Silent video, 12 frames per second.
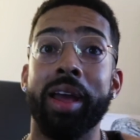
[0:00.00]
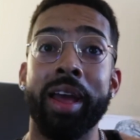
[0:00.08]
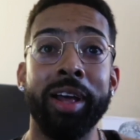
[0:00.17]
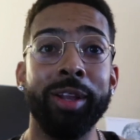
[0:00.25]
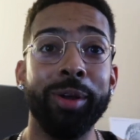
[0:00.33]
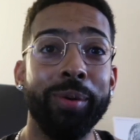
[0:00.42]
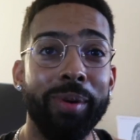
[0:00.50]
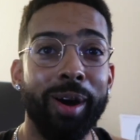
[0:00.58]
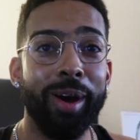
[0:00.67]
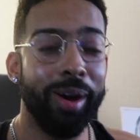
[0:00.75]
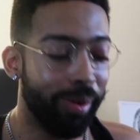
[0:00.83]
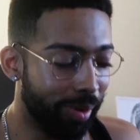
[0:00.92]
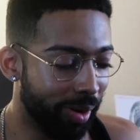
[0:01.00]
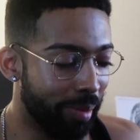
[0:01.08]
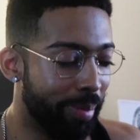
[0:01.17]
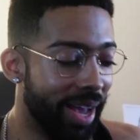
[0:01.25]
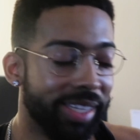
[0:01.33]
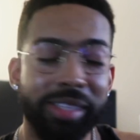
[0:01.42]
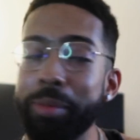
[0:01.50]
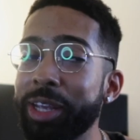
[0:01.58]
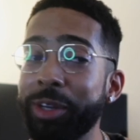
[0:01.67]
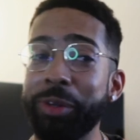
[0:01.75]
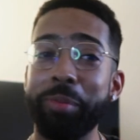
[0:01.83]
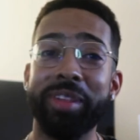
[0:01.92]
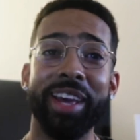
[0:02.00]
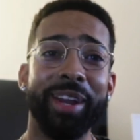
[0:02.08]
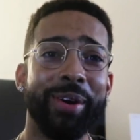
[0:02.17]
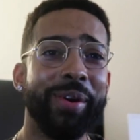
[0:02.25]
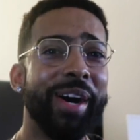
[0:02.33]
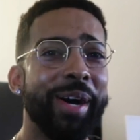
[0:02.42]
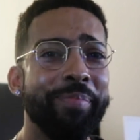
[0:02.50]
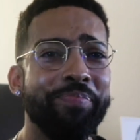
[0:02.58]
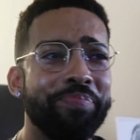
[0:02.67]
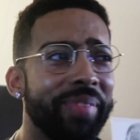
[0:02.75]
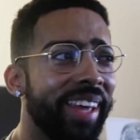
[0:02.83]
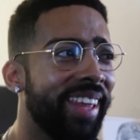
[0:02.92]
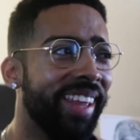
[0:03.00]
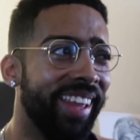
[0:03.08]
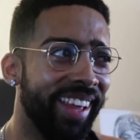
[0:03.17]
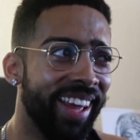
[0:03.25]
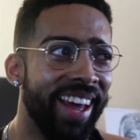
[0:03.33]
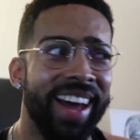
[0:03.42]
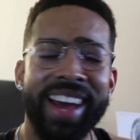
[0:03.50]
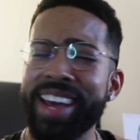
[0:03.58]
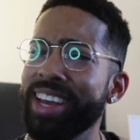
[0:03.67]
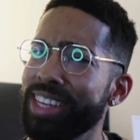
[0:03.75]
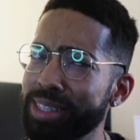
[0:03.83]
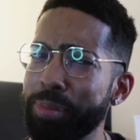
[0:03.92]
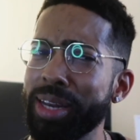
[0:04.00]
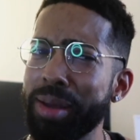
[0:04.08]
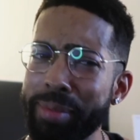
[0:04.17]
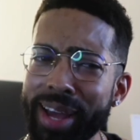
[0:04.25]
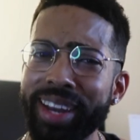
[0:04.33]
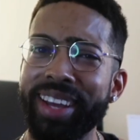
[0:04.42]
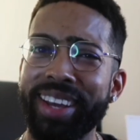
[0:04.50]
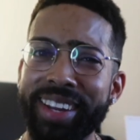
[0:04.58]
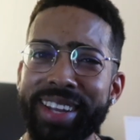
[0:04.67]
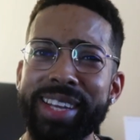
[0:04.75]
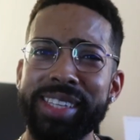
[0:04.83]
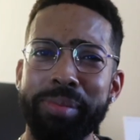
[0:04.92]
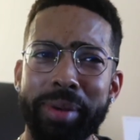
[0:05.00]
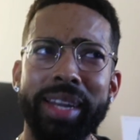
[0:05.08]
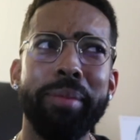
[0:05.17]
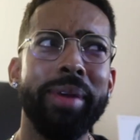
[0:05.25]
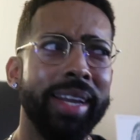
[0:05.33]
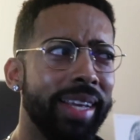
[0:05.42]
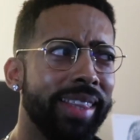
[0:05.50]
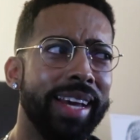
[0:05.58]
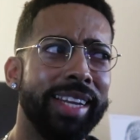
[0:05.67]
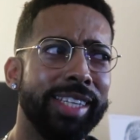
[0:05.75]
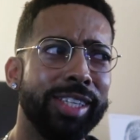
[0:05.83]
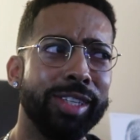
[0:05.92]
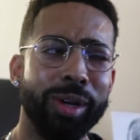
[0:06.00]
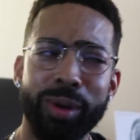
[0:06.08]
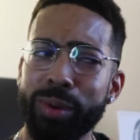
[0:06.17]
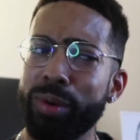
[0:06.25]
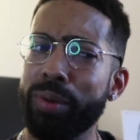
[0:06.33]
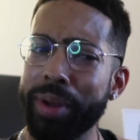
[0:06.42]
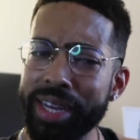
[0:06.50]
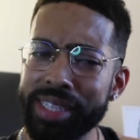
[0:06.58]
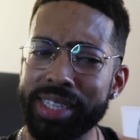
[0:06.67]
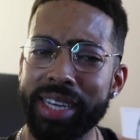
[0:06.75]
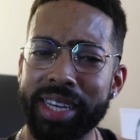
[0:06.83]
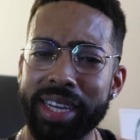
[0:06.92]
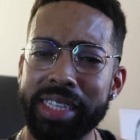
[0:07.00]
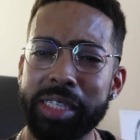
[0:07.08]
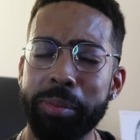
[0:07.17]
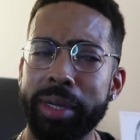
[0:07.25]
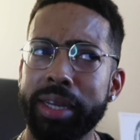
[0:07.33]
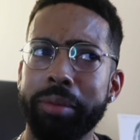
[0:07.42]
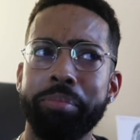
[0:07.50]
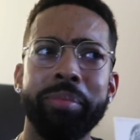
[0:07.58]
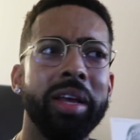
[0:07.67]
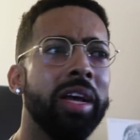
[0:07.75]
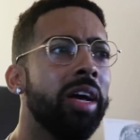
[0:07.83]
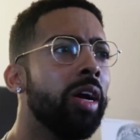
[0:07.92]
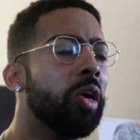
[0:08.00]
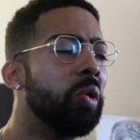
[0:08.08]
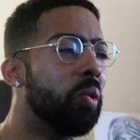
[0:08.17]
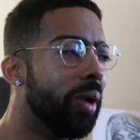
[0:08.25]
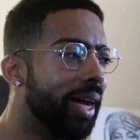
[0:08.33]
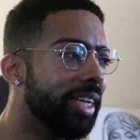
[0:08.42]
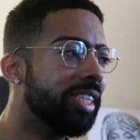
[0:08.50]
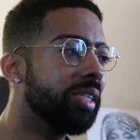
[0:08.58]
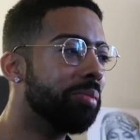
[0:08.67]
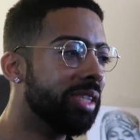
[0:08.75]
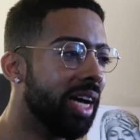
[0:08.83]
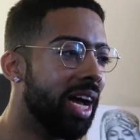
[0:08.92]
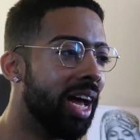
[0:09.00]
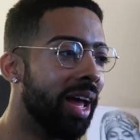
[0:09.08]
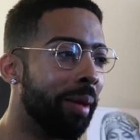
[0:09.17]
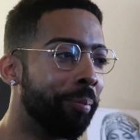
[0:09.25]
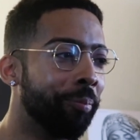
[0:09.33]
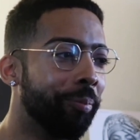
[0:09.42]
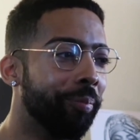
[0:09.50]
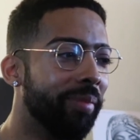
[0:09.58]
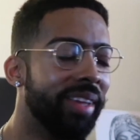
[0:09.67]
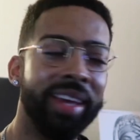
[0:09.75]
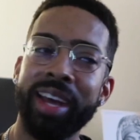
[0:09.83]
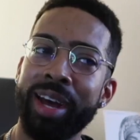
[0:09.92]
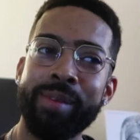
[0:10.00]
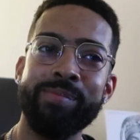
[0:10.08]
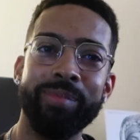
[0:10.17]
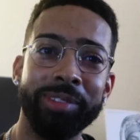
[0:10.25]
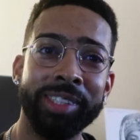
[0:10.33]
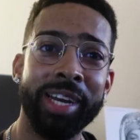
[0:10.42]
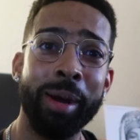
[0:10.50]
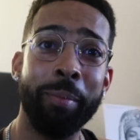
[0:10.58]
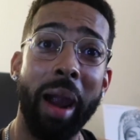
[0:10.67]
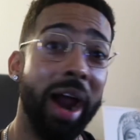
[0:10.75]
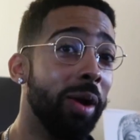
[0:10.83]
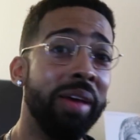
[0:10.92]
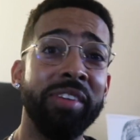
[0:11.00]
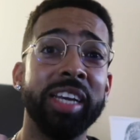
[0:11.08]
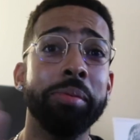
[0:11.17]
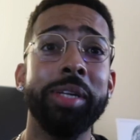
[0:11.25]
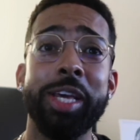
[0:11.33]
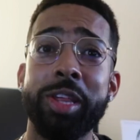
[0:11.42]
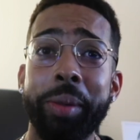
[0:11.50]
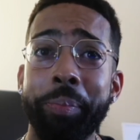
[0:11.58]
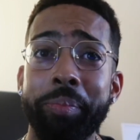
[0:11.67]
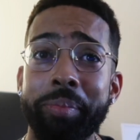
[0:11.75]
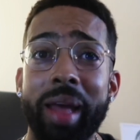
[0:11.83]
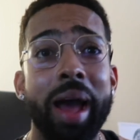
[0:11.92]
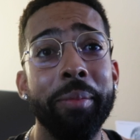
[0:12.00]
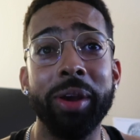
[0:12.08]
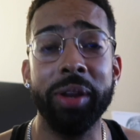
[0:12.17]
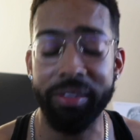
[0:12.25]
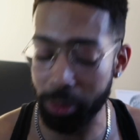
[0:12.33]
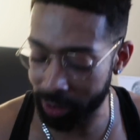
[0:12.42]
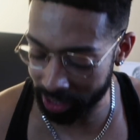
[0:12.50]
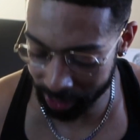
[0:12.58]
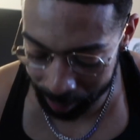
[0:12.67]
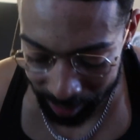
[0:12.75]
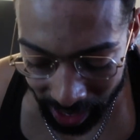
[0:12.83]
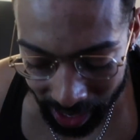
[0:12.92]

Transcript: Hello all, welcome back to my YouTube channel. It's been a minute. It's been a minute. That is so crazy. It's been quite some time. Yeah. I don't have an explanation. I'm not gonna give you one either.